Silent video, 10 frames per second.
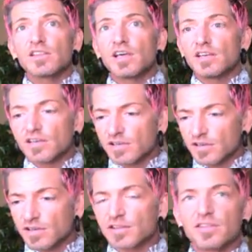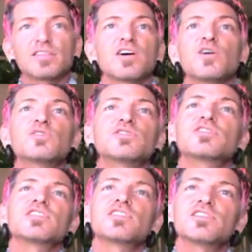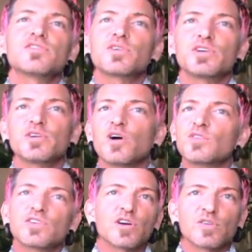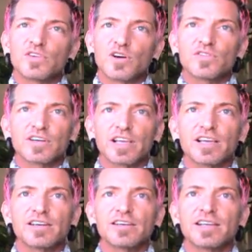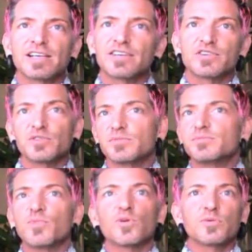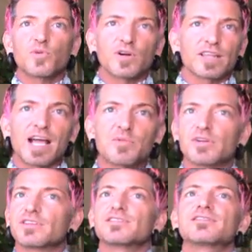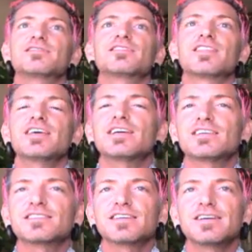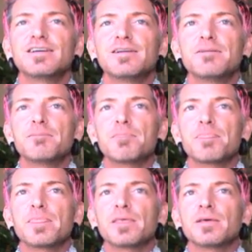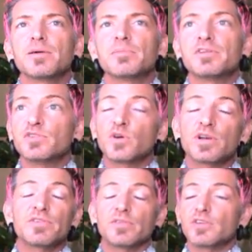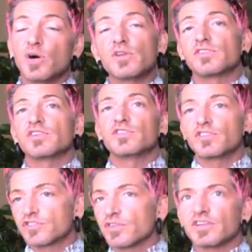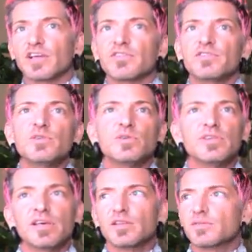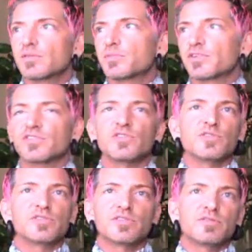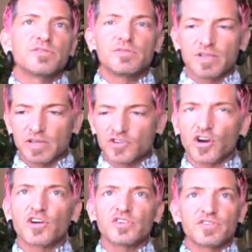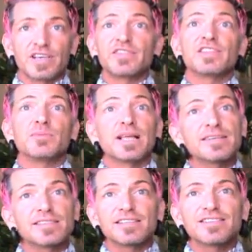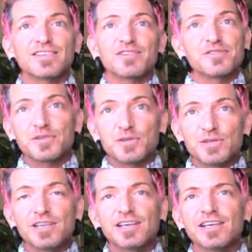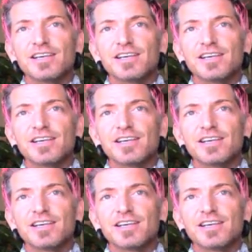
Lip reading: then the host is going to cook for you over and over and over again and get you more and more elaborate things. But if you don't even notice it and you just shovel down the food, then the person who's in charge of giving the blessings and the food,